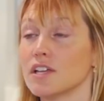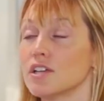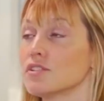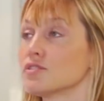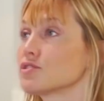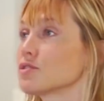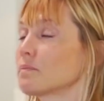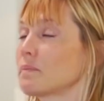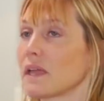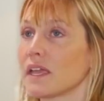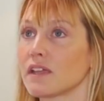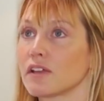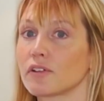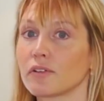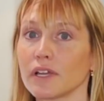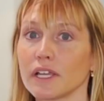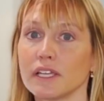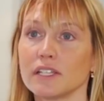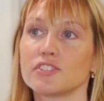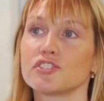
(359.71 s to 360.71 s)
So paint
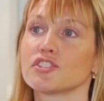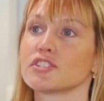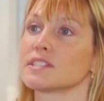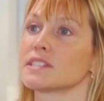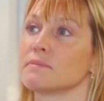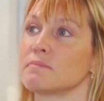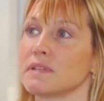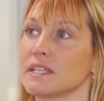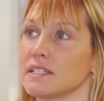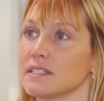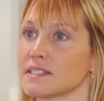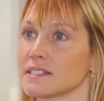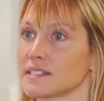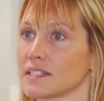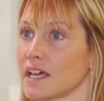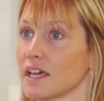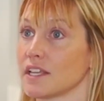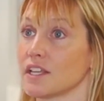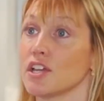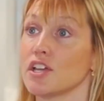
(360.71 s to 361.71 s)
grade just means
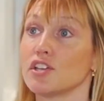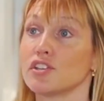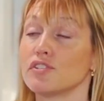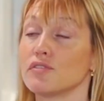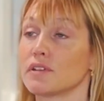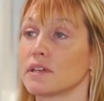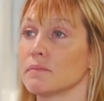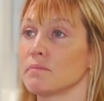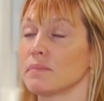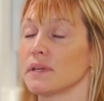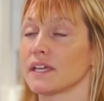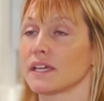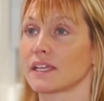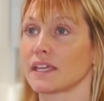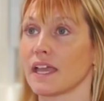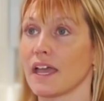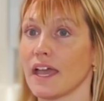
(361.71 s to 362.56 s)
that you can pick